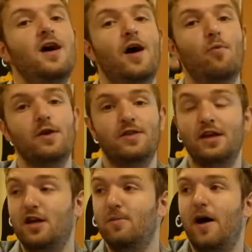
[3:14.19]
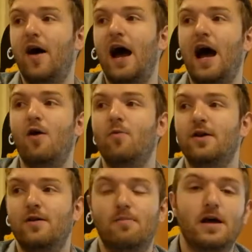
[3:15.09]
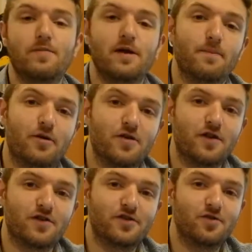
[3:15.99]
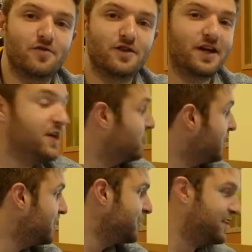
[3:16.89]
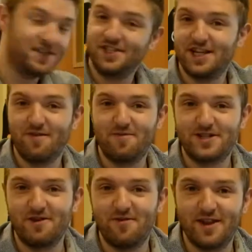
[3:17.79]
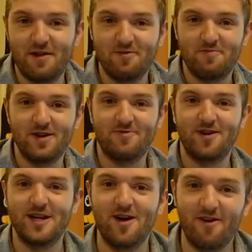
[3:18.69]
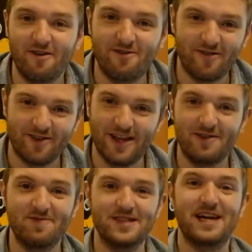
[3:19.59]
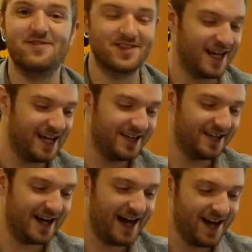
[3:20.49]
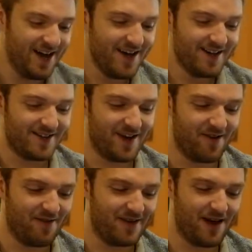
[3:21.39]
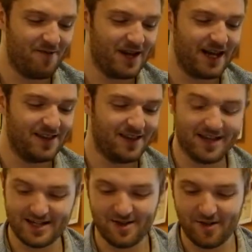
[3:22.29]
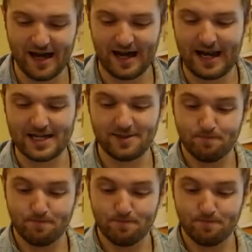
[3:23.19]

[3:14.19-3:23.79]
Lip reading: and we think about how we can maybe improve our score for the next week. 67% for them would be pretty awful. They would be devastated at that, so they will be glad that that's not their class.